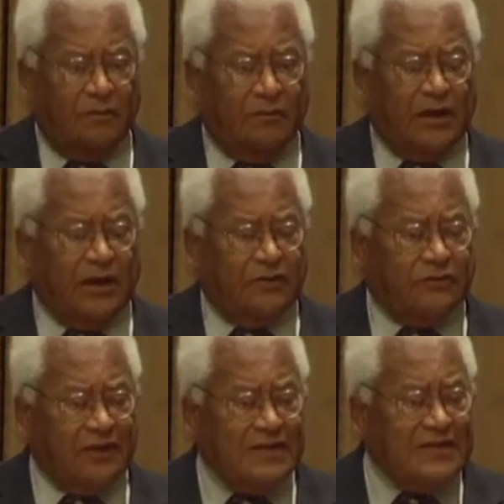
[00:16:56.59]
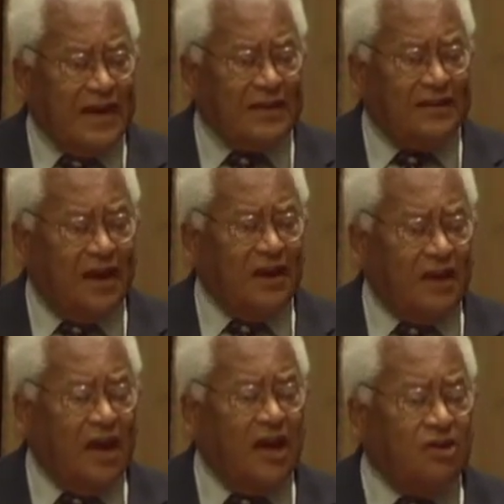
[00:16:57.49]
because in that day and
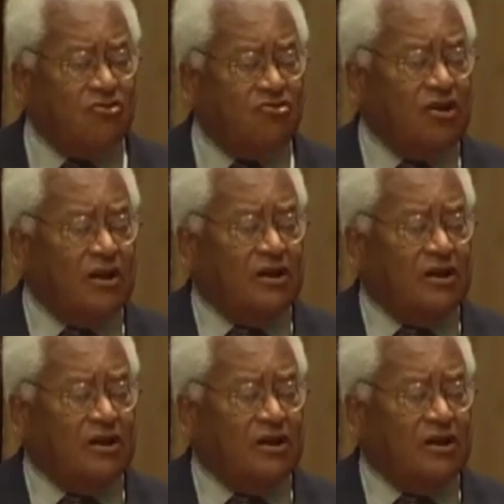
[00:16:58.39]
age,